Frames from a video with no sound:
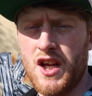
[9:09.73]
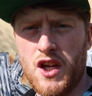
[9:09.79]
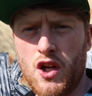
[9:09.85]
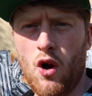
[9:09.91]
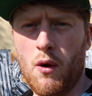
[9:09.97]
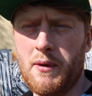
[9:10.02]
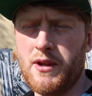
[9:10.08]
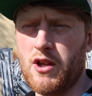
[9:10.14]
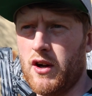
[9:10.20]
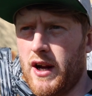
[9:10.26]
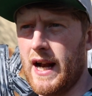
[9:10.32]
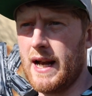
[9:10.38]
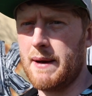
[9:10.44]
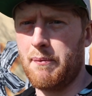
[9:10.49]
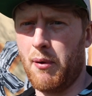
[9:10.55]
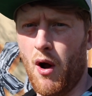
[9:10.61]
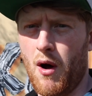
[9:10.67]
you normally don't get
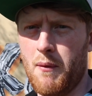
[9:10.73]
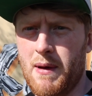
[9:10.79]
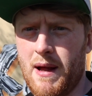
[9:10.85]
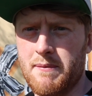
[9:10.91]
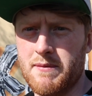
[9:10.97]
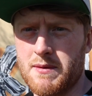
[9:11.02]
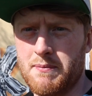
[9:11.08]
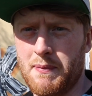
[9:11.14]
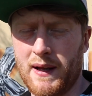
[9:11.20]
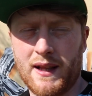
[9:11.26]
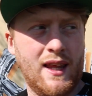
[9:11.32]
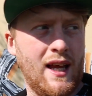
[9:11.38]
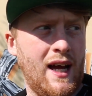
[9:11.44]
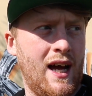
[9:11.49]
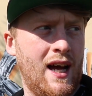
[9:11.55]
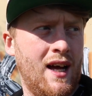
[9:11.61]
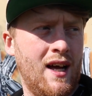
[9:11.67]
any problems. But
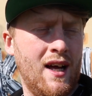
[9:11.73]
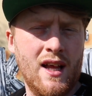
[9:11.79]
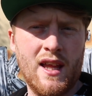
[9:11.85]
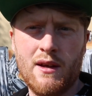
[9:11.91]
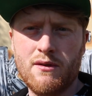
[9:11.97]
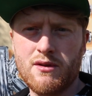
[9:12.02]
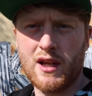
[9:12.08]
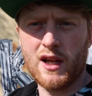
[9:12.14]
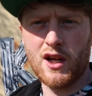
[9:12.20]
it was a